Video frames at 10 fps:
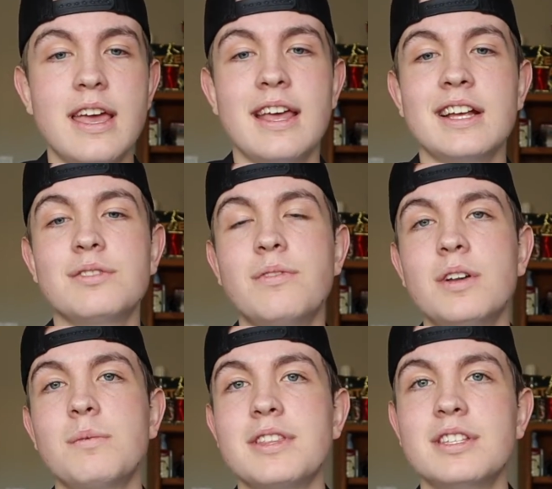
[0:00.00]
and has
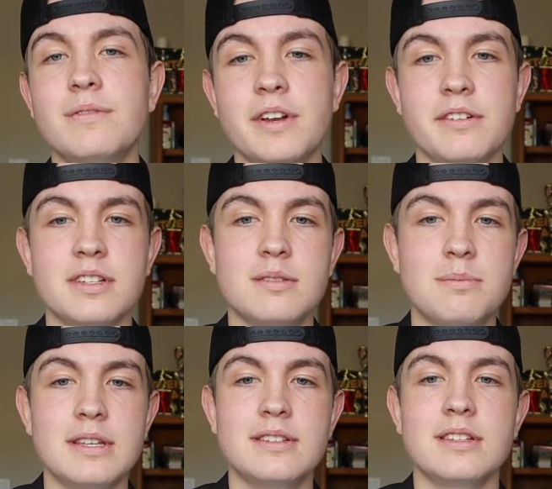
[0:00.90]
fun with his various
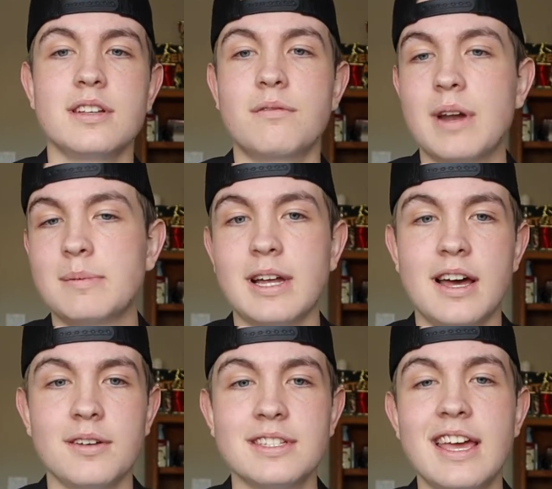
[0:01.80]
species of
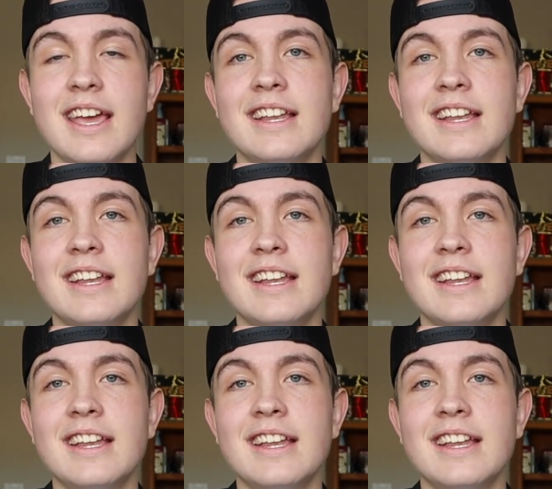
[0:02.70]
reptiles